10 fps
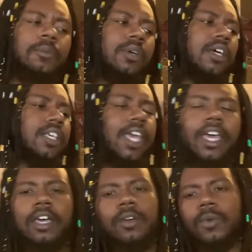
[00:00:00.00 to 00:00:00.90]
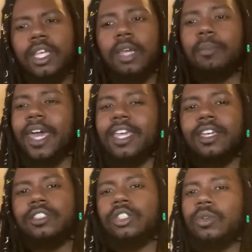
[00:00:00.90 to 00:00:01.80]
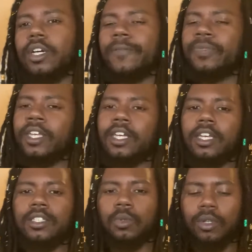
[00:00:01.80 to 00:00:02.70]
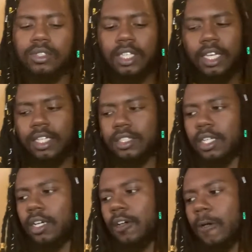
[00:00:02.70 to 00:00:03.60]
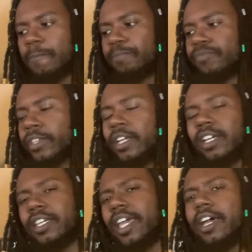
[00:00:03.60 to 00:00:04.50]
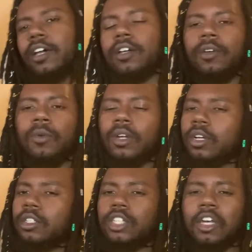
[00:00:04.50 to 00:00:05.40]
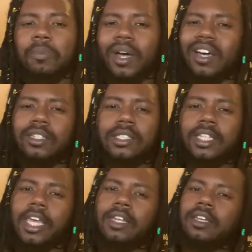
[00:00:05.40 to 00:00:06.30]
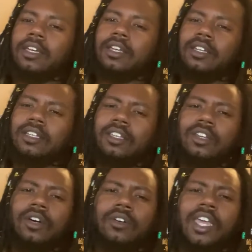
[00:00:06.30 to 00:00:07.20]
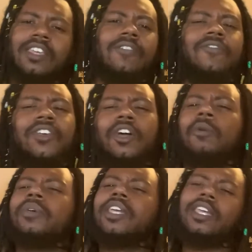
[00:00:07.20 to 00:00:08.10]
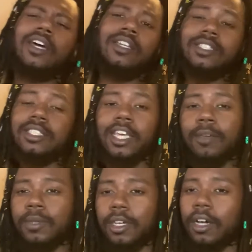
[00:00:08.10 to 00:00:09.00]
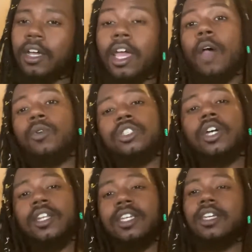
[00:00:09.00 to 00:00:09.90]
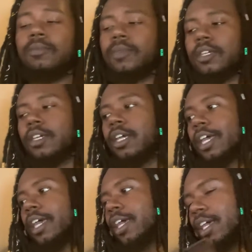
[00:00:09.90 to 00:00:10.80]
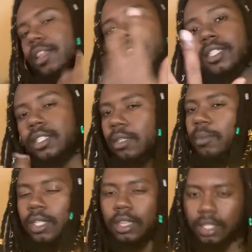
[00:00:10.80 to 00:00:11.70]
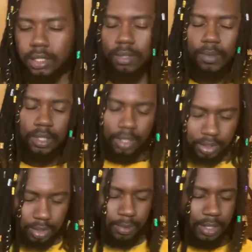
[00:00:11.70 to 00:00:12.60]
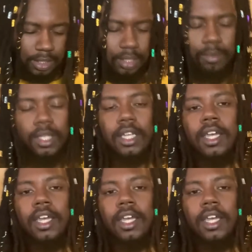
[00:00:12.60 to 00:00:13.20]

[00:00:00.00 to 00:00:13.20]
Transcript: But yeah, we're getting back into it. It's Wolf Sage. Yeah, we're talking about understanding. You know, can you feel me? Can you understand me, y'all? I want y'all to get me and listen to me. Listen to me. Listen to me. Listen to me.